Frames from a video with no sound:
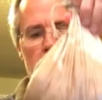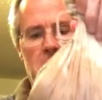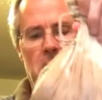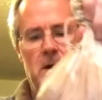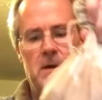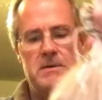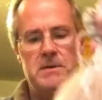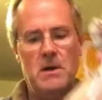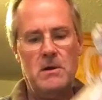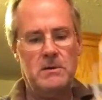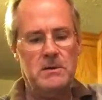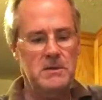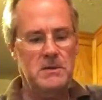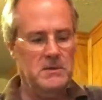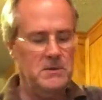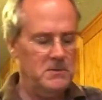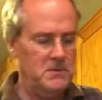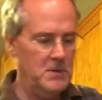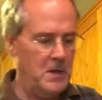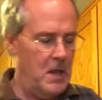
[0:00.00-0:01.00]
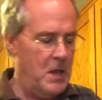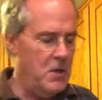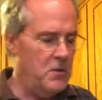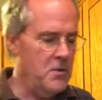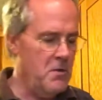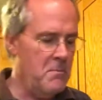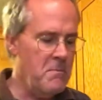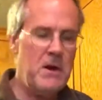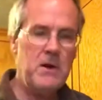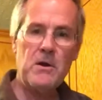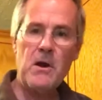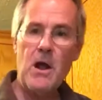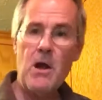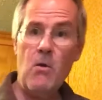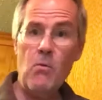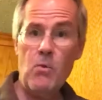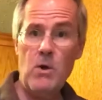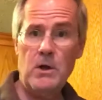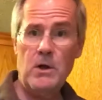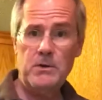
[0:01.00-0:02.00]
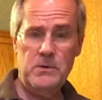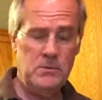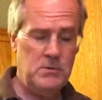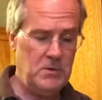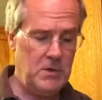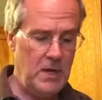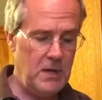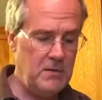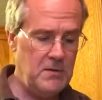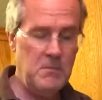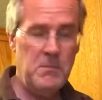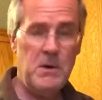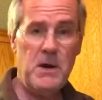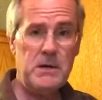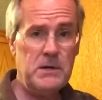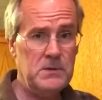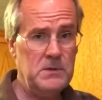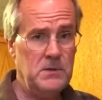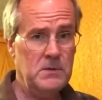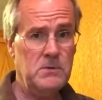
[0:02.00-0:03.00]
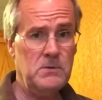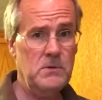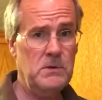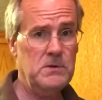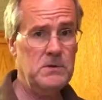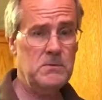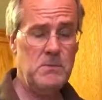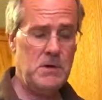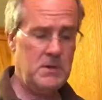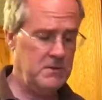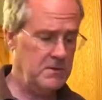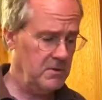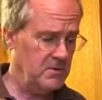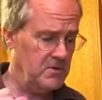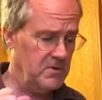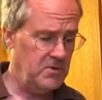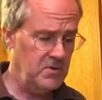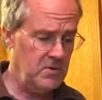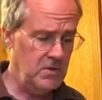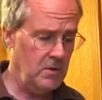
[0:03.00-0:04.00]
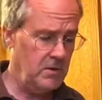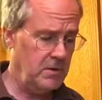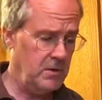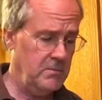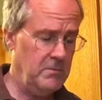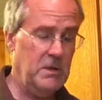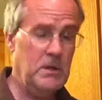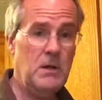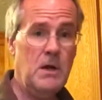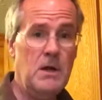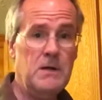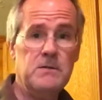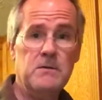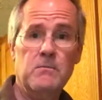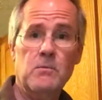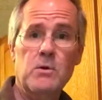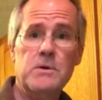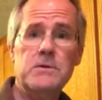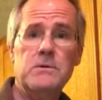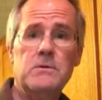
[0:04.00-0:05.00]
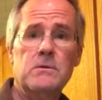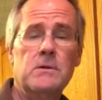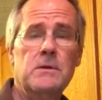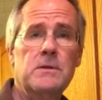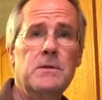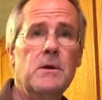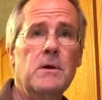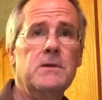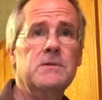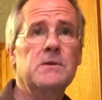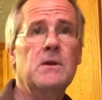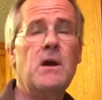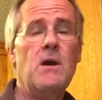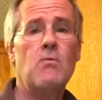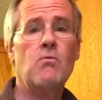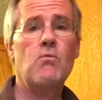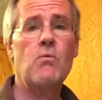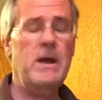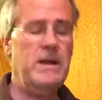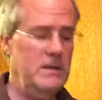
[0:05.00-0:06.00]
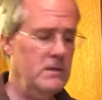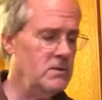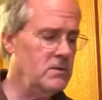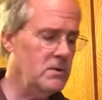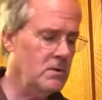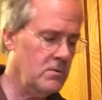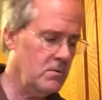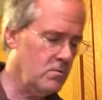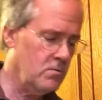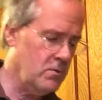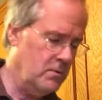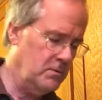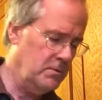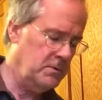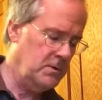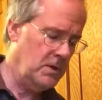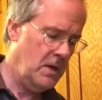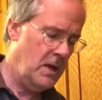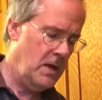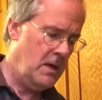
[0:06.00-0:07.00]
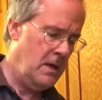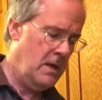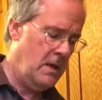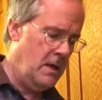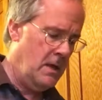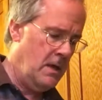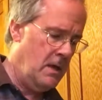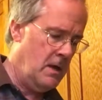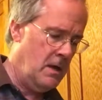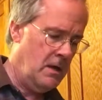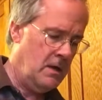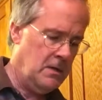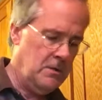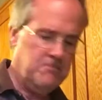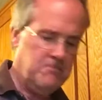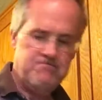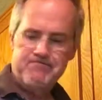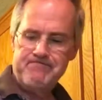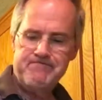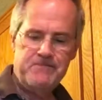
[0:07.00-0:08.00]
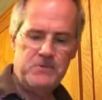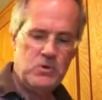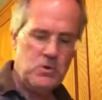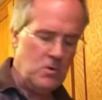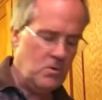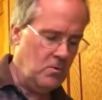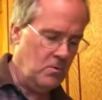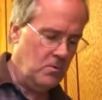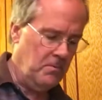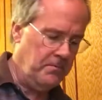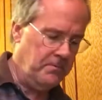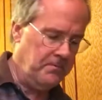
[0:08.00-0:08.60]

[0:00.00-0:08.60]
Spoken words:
thaws out, because there's, no matter how well you shake the makas and squeeze the makas, there's still going to be lots of moisture in there because it got right into the roots. So